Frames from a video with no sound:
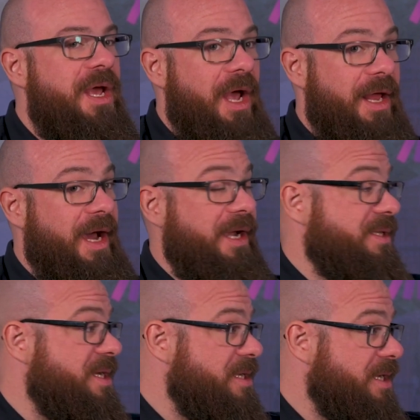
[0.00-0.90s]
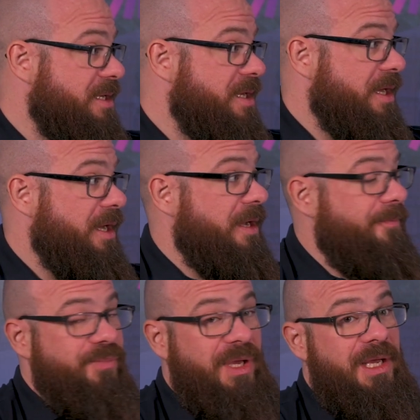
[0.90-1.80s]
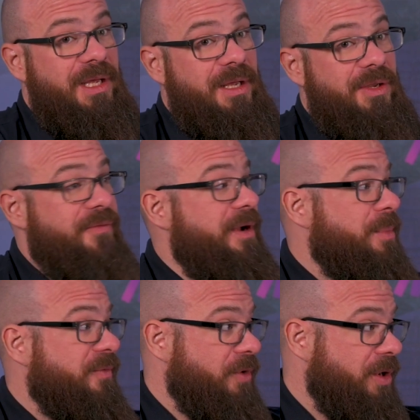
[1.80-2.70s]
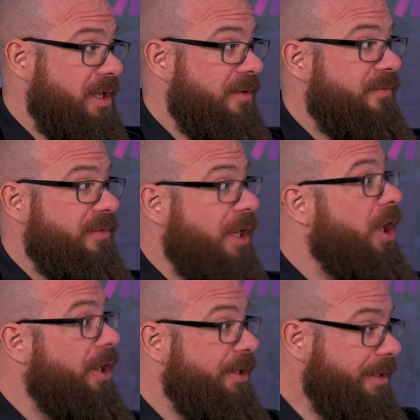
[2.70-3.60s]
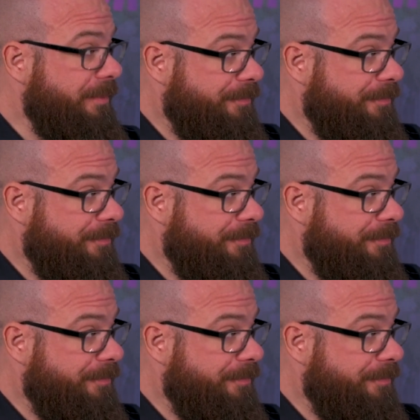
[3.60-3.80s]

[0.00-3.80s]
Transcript: And I attended November 30th in London.